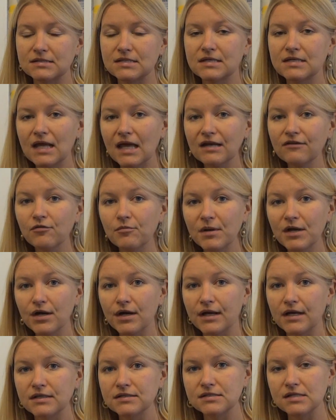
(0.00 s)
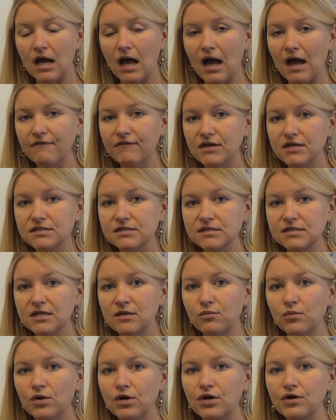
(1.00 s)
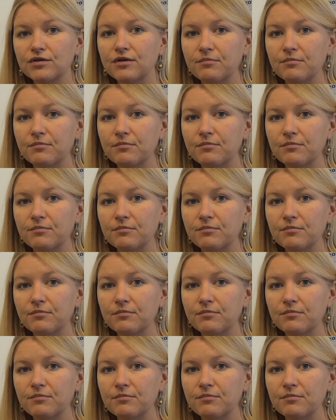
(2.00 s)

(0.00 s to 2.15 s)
The Native Americans obviously were